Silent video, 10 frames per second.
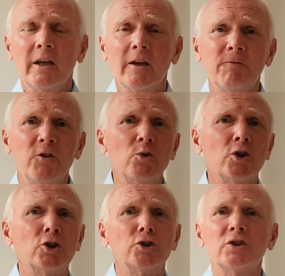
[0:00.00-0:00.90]
If you
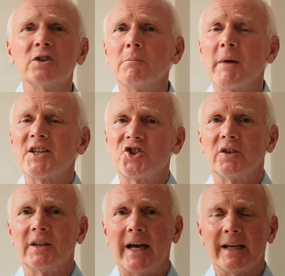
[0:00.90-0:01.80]
couldn't
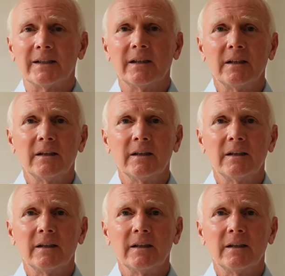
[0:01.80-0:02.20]
imagine that,